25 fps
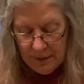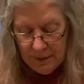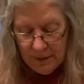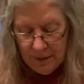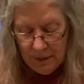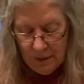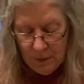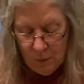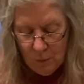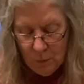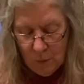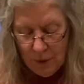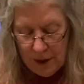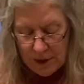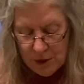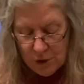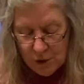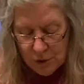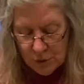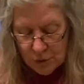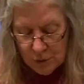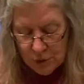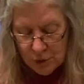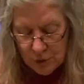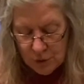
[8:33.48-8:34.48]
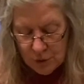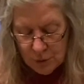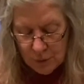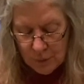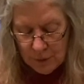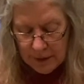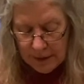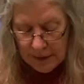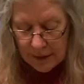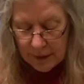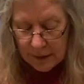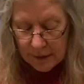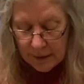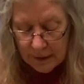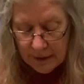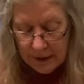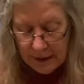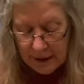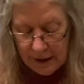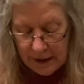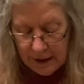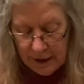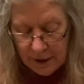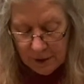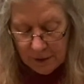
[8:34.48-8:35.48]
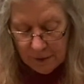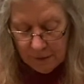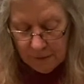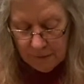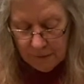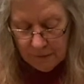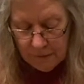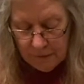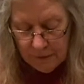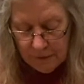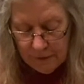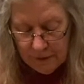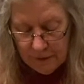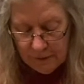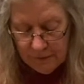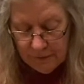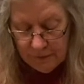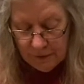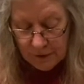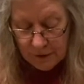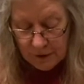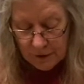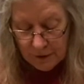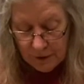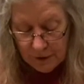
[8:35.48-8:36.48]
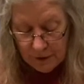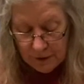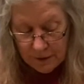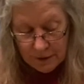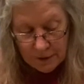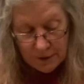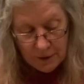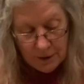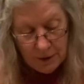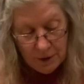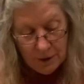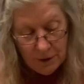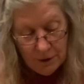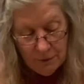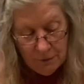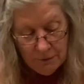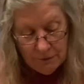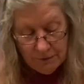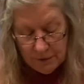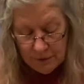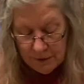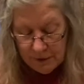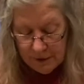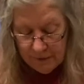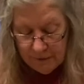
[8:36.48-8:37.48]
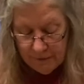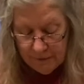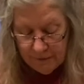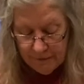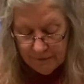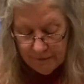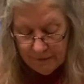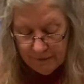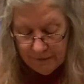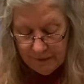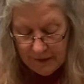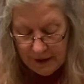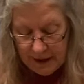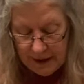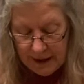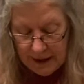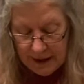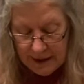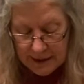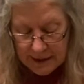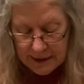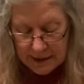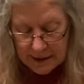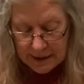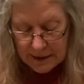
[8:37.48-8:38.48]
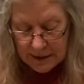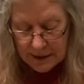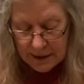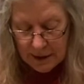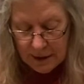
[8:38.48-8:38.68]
When you're doing the hair, the fur, for the face,